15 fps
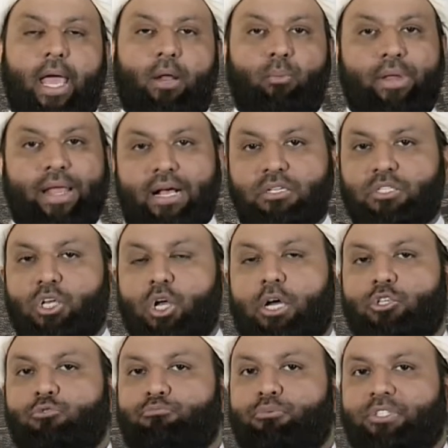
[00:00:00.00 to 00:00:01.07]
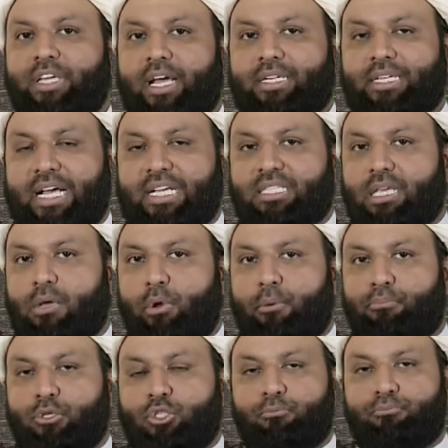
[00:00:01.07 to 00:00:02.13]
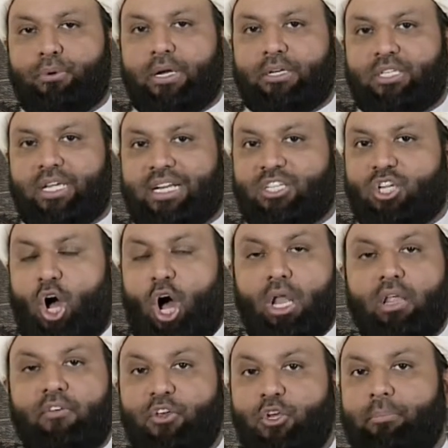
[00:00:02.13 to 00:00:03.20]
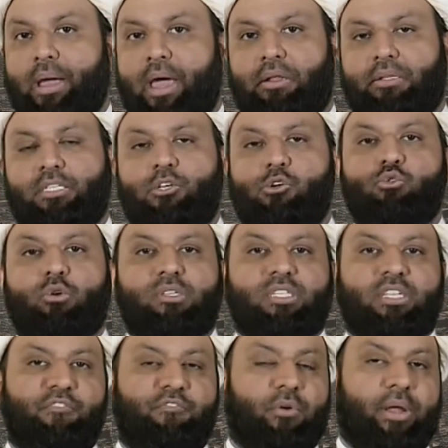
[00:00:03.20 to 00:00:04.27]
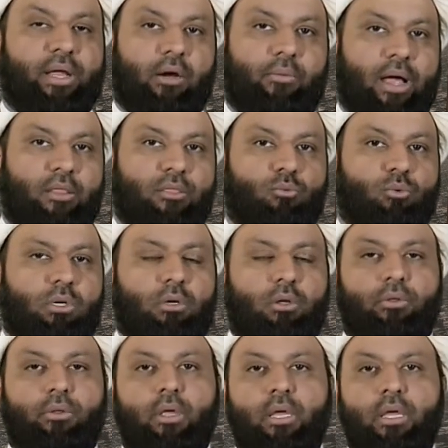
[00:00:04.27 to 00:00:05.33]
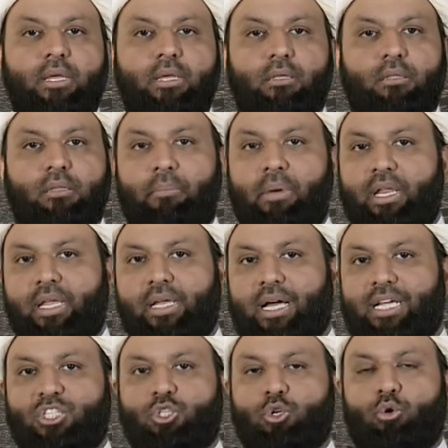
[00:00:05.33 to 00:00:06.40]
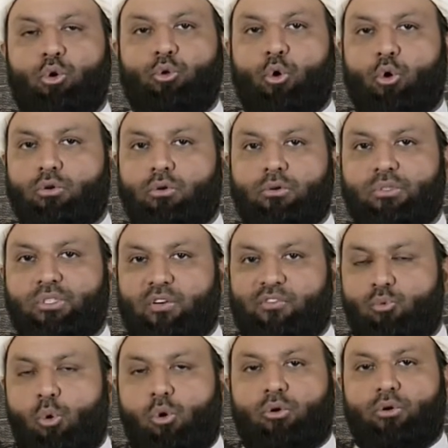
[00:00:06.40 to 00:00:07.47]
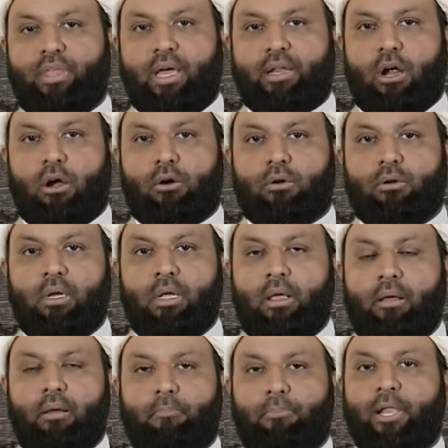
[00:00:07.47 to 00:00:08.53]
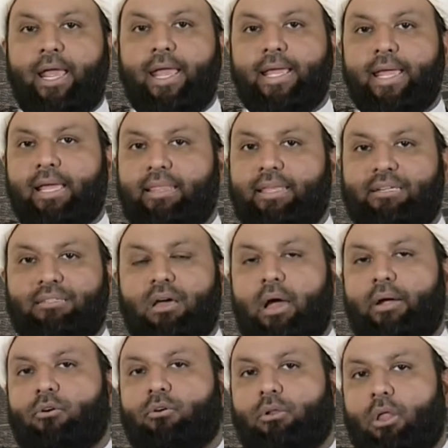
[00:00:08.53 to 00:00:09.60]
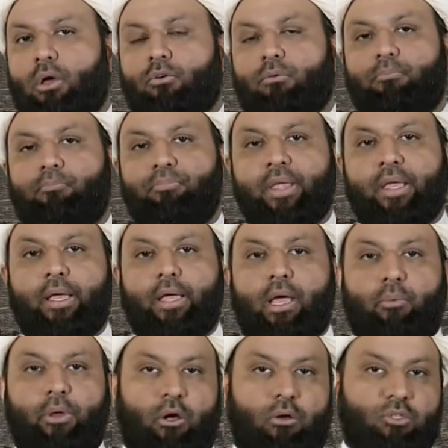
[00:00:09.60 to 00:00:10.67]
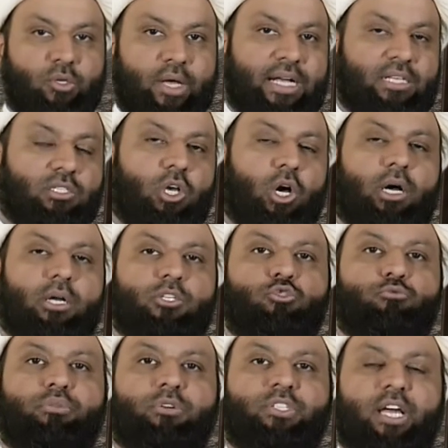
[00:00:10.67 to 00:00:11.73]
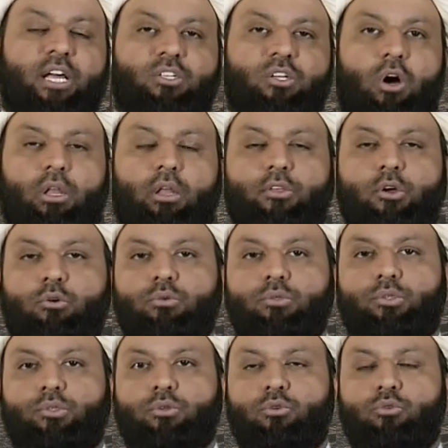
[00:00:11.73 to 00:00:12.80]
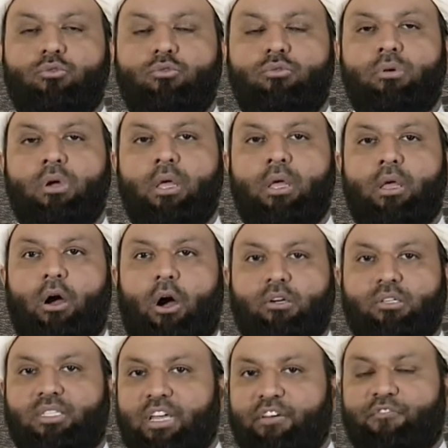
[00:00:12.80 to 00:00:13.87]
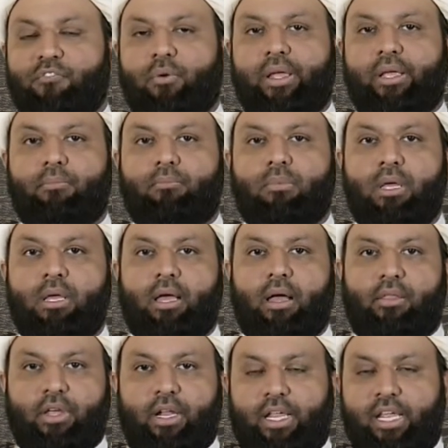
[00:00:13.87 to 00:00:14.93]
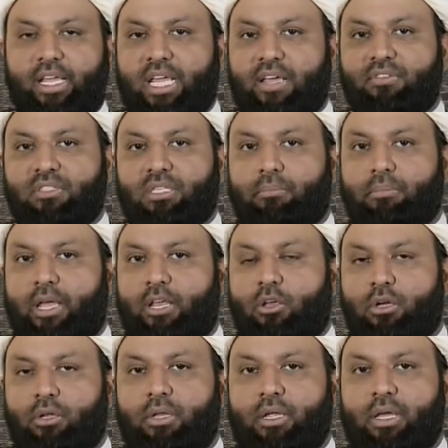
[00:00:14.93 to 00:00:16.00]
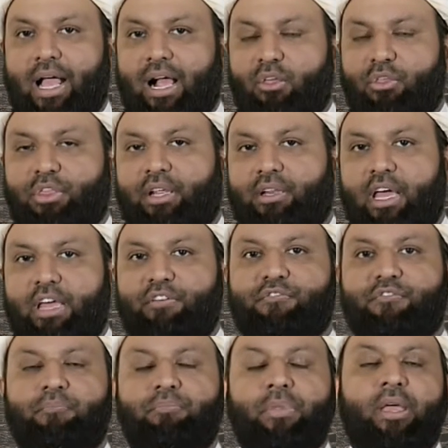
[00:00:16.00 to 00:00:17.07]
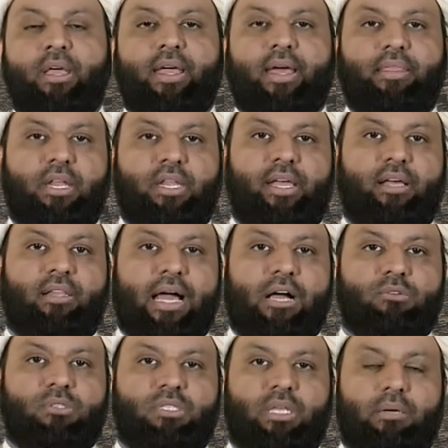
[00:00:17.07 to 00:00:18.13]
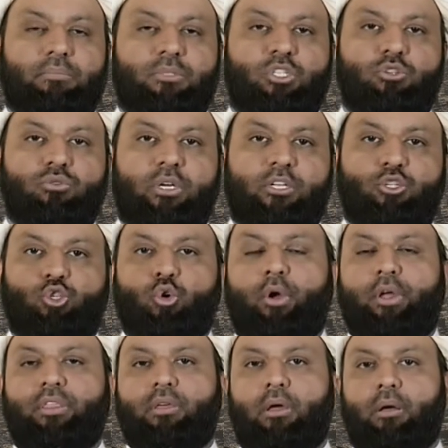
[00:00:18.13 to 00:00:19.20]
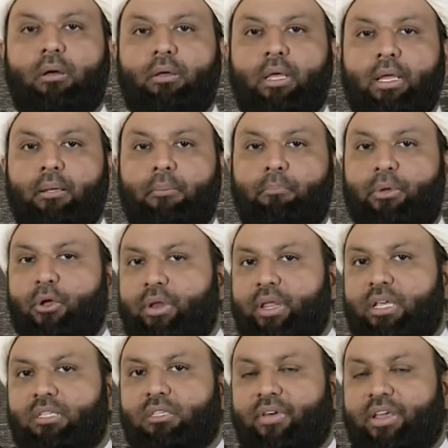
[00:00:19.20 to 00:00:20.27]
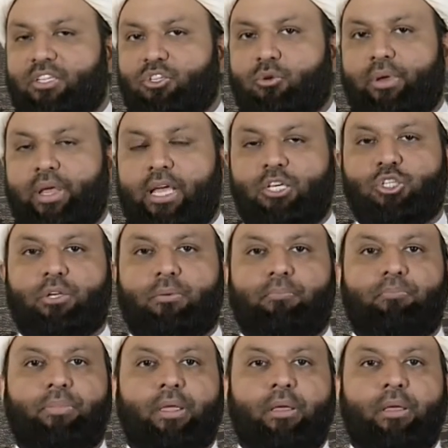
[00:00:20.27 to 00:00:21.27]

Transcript: And we ask God to protect us and to protect all of humanity who are suffering around the world. The many untold horrors of war that are plaguing the entire globe. And we also ask God to protect all of those who are suffering, that He gives them a good, healthy life, and that He allows them to enjoy the beauties of His creation.